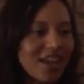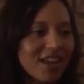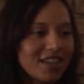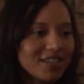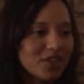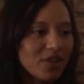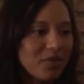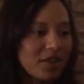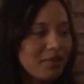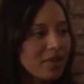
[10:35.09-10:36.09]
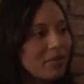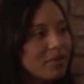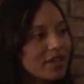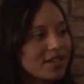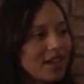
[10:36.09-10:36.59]
And it's a great way to be
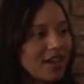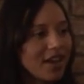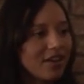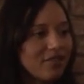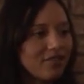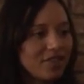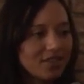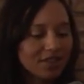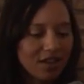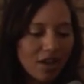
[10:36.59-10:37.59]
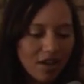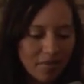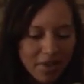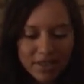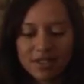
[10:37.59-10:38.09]
able to take care of these
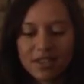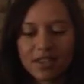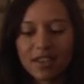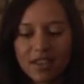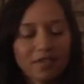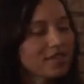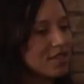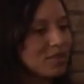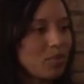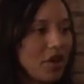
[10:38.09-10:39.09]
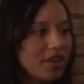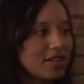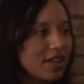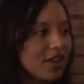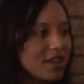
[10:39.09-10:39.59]
amazing gifts, these
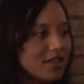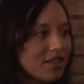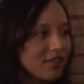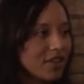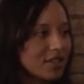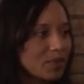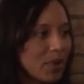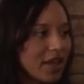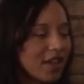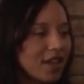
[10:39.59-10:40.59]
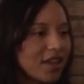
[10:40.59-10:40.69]
bodies that God has given us by